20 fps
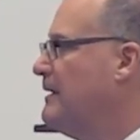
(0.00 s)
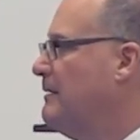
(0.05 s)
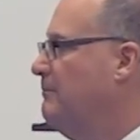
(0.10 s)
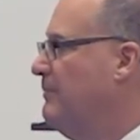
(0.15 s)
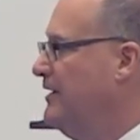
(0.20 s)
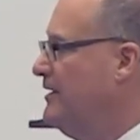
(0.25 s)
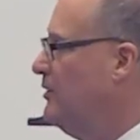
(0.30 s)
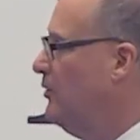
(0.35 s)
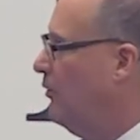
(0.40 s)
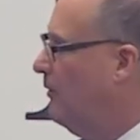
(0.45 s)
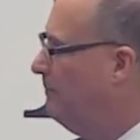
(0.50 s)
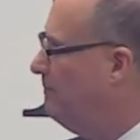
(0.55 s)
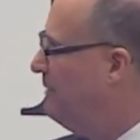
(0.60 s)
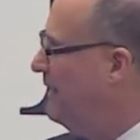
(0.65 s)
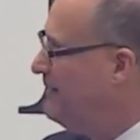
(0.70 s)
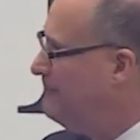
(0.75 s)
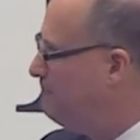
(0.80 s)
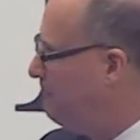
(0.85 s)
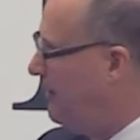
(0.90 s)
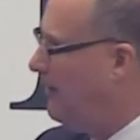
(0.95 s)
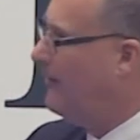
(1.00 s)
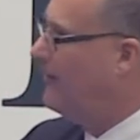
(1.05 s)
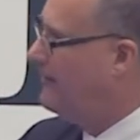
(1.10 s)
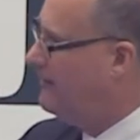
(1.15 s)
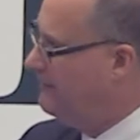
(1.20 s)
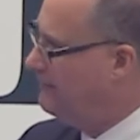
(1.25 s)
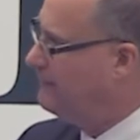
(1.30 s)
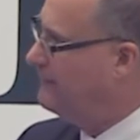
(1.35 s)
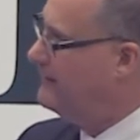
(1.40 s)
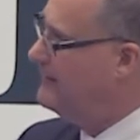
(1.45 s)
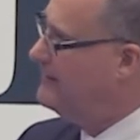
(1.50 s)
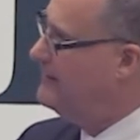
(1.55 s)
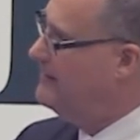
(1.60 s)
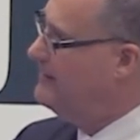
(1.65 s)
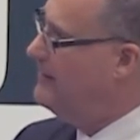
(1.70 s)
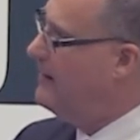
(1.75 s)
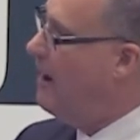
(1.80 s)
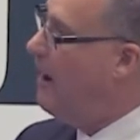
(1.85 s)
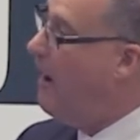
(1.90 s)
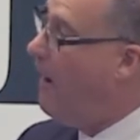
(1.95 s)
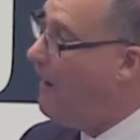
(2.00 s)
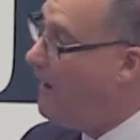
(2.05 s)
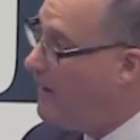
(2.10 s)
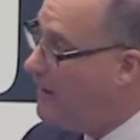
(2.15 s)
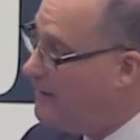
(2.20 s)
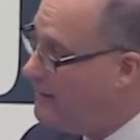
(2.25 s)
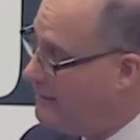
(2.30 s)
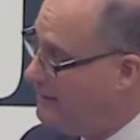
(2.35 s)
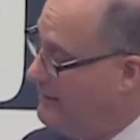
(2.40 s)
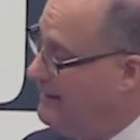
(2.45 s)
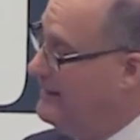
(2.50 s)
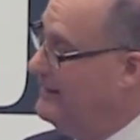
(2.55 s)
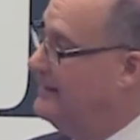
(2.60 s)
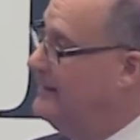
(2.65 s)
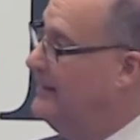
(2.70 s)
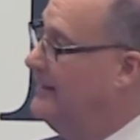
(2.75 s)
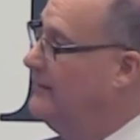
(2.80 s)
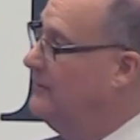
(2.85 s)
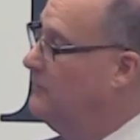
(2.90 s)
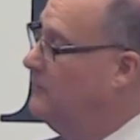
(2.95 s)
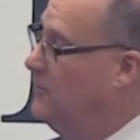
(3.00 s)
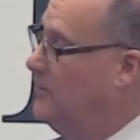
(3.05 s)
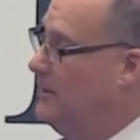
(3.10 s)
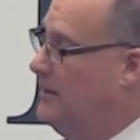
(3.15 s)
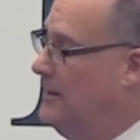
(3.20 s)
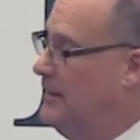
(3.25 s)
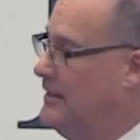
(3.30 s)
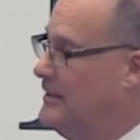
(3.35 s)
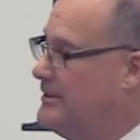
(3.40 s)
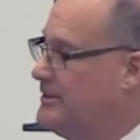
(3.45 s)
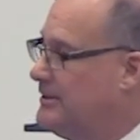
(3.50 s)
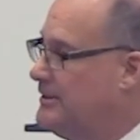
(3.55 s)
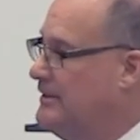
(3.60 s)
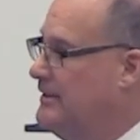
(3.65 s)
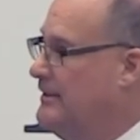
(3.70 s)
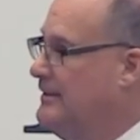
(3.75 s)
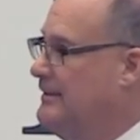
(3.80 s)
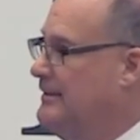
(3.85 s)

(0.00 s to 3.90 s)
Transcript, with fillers: But, you know, a big part of our thinking was,